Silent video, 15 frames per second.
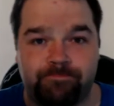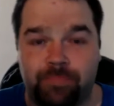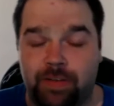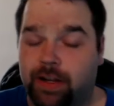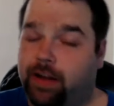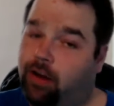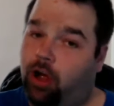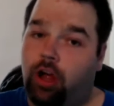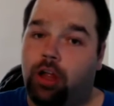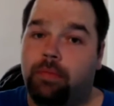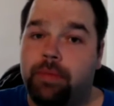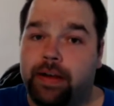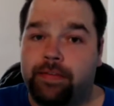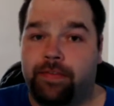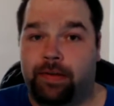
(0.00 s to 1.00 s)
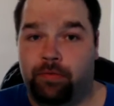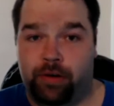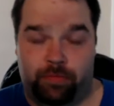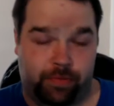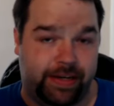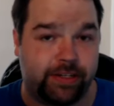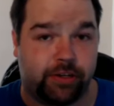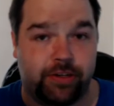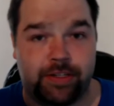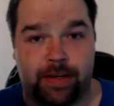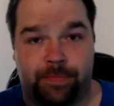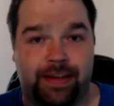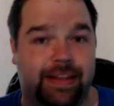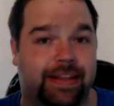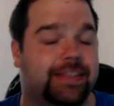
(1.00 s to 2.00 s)
Well, not all, but if I want to research
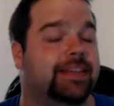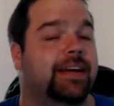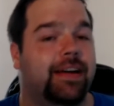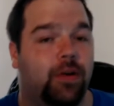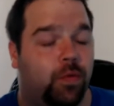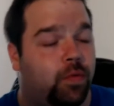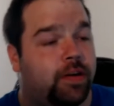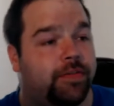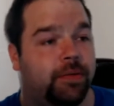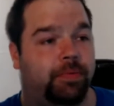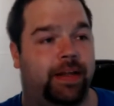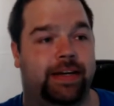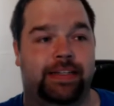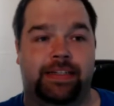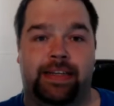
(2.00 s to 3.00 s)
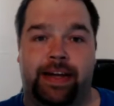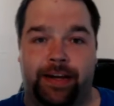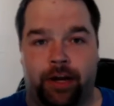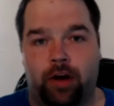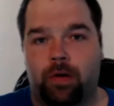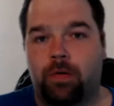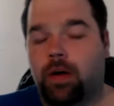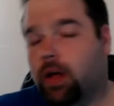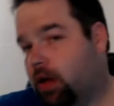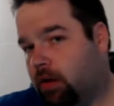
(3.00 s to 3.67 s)
something, that's one of the places I go.